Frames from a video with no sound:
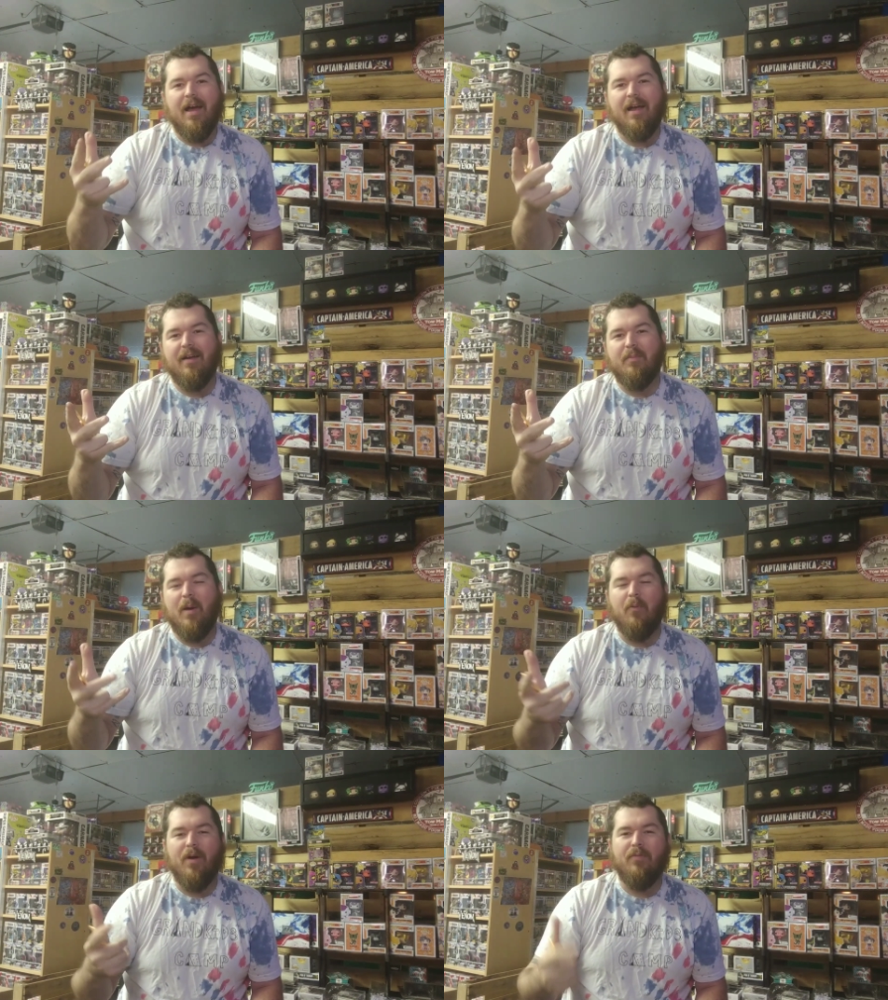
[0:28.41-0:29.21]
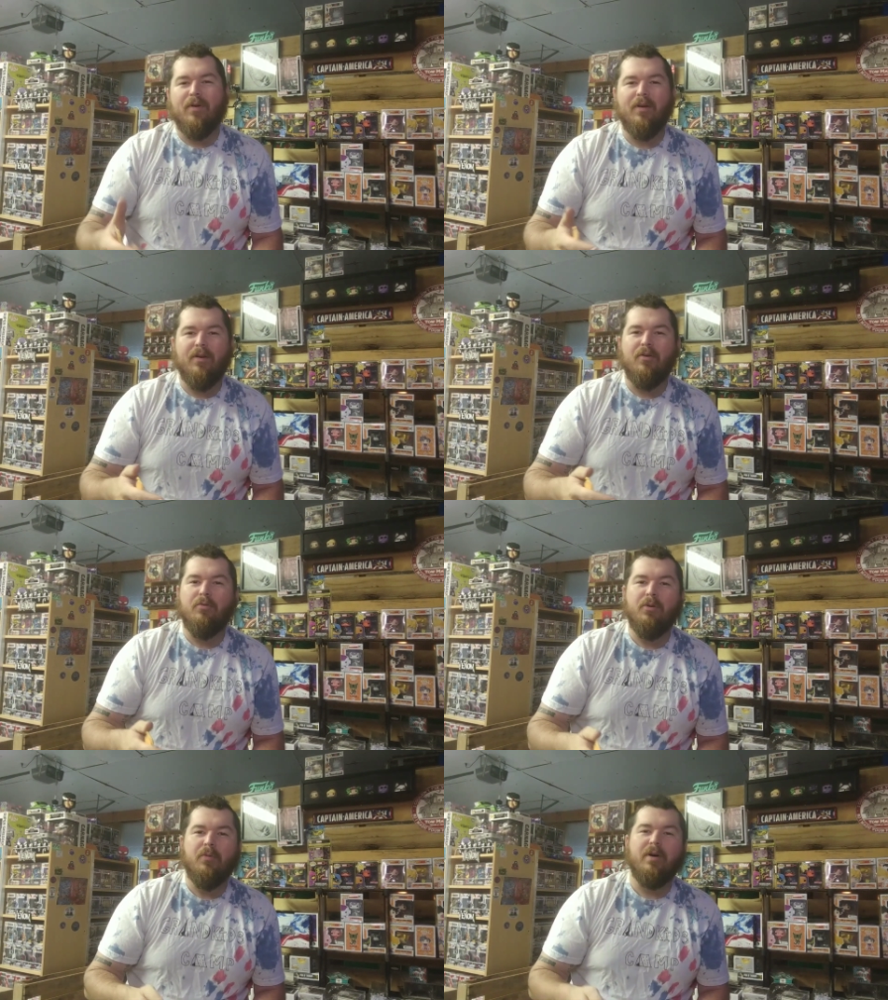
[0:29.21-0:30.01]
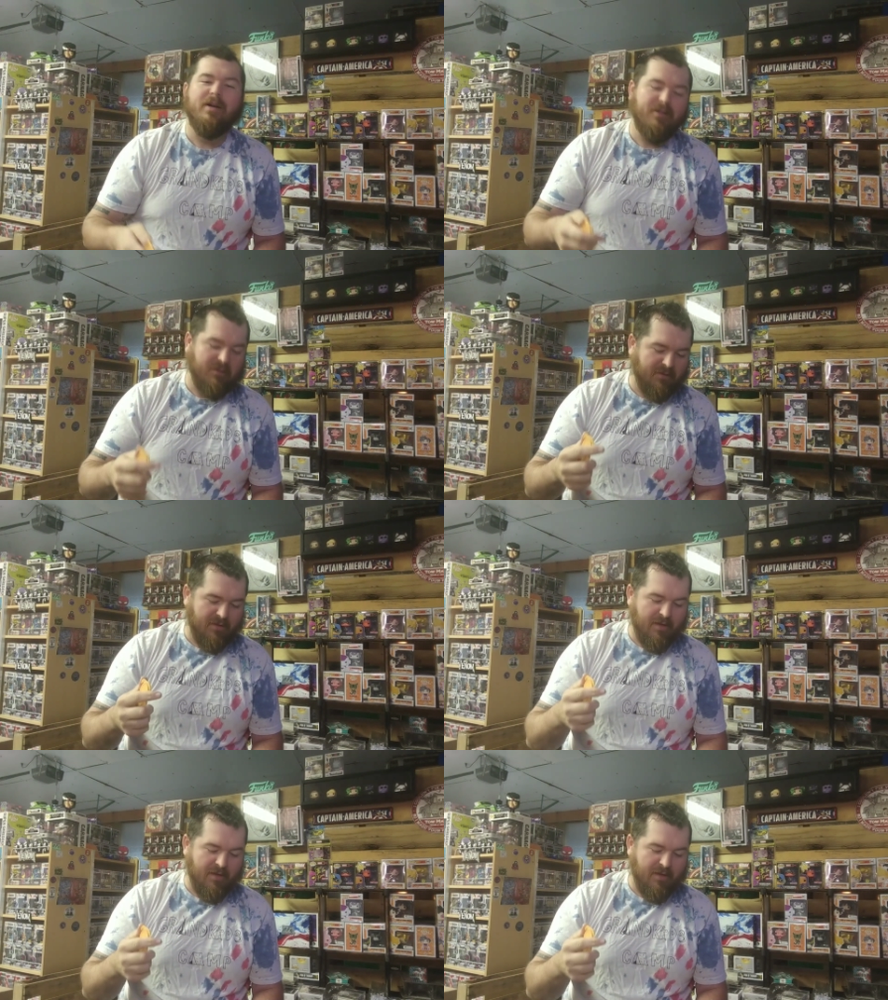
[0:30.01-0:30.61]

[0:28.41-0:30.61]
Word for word: I my wife wanted to know who he was.